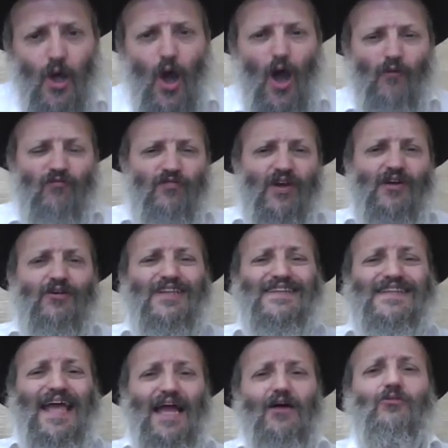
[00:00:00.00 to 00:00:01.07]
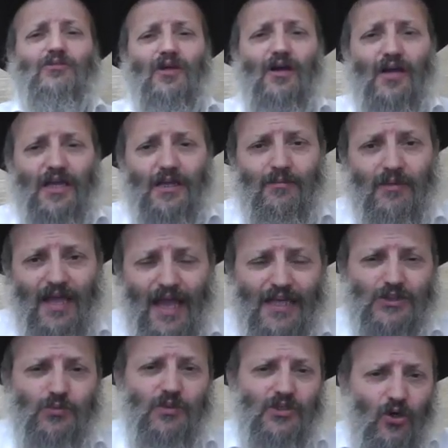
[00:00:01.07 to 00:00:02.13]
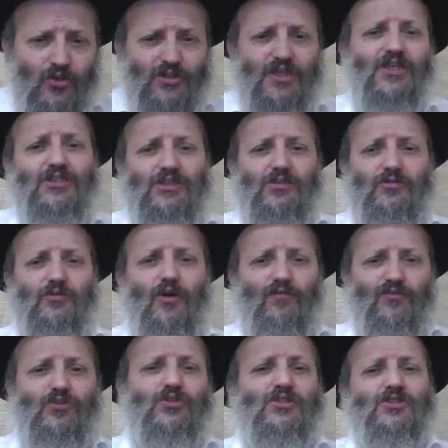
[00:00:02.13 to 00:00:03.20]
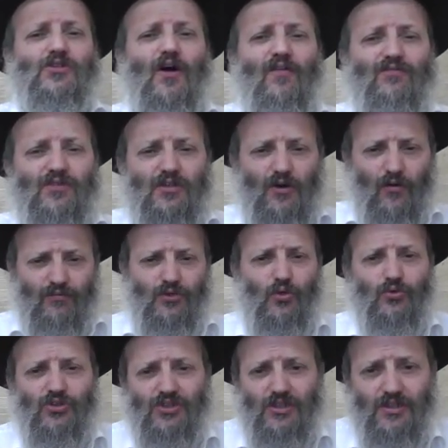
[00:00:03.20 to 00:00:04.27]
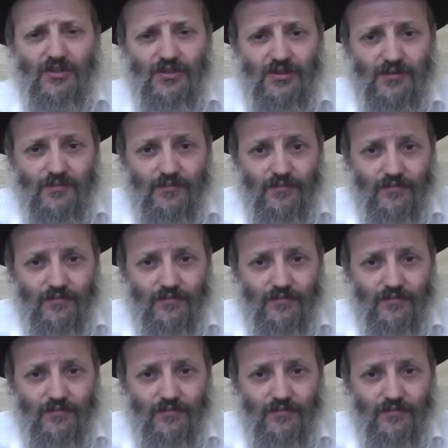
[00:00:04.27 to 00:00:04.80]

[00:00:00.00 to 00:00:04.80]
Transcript: a very down time, as we know the history of those years.